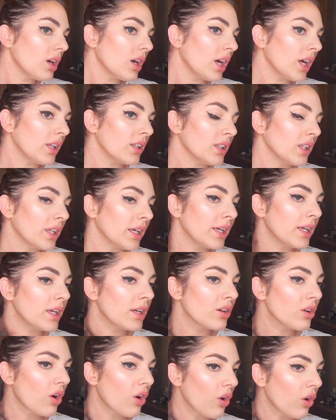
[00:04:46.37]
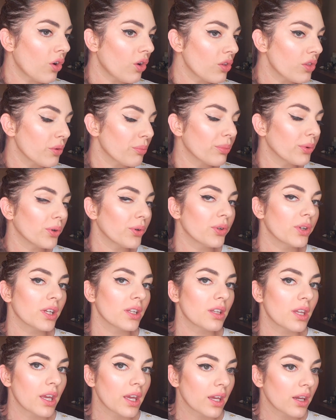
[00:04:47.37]
and laying all the broken
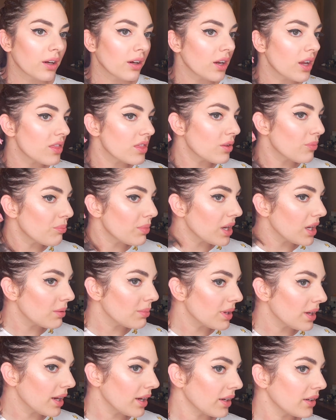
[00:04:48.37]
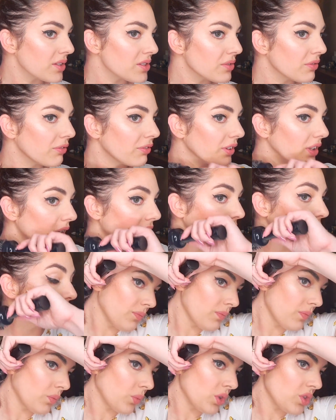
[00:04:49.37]
hair and the baby hairs flat,
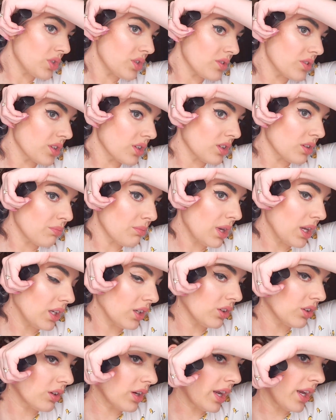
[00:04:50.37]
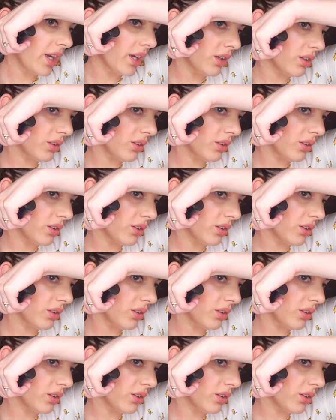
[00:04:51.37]
which is going to make your hair